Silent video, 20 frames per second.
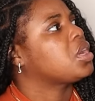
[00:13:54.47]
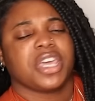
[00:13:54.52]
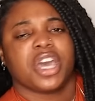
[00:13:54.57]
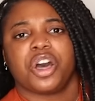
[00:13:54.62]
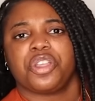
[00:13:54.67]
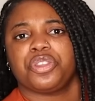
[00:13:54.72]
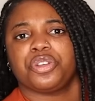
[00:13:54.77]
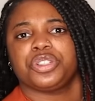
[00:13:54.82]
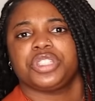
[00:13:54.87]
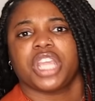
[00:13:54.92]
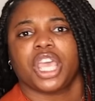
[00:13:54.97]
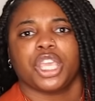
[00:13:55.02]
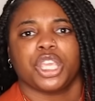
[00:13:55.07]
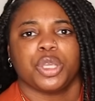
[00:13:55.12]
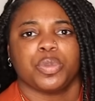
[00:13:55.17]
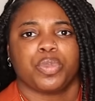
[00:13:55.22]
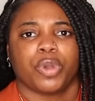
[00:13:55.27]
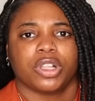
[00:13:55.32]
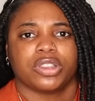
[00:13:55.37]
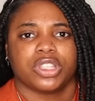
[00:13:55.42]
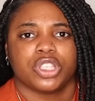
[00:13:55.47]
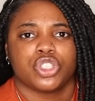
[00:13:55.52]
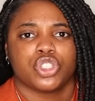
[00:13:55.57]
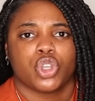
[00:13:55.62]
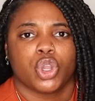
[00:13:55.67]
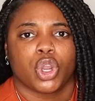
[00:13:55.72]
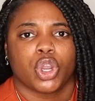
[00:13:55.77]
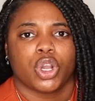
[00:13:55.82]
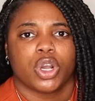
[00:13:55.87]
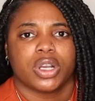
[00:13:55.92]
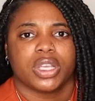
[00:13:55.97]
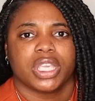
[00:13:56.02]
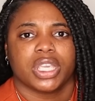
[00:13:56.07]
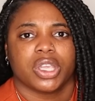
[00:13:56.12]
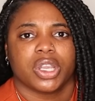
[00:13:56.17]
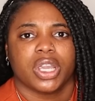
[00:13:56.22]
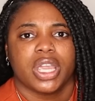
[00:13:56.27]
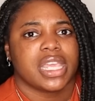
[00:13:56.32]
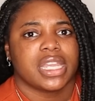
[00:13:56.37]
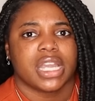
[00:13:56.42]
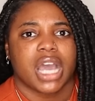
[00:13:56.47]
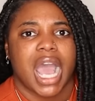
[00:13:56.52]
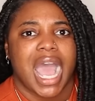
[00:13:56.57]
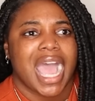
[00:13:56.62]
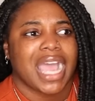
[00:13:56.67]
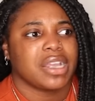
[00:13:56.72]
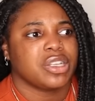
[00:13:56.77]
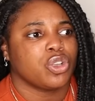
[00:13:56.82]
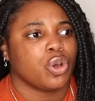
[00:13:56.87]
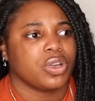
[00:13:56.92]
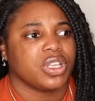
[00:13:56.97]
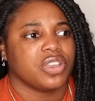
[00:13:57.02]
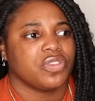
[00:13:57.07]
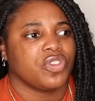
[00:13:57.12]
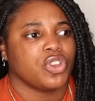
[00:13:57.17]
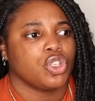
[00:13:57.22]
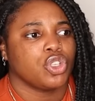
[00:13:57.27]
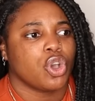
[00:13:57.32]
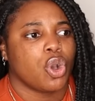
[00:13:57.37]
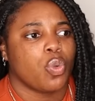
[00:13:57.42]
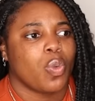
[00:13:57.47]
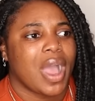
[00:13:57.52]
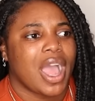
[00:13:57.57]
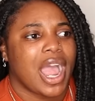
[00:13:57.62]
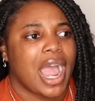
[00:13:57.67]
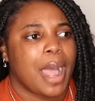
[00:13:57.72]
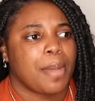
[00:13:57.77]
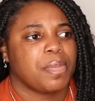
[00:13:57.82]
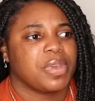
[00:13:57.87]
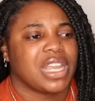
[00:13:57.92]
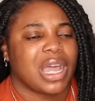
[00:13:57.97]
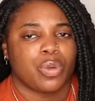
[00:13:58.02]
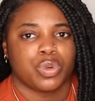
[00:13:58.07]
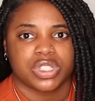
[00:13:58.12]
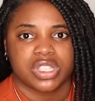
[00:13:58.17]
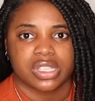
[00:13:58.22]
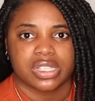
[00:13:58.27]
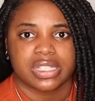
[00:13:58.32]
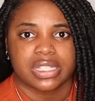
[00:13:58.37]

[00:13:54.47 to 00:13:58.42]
The other day he brought this girl here and I don't even know what happened. I was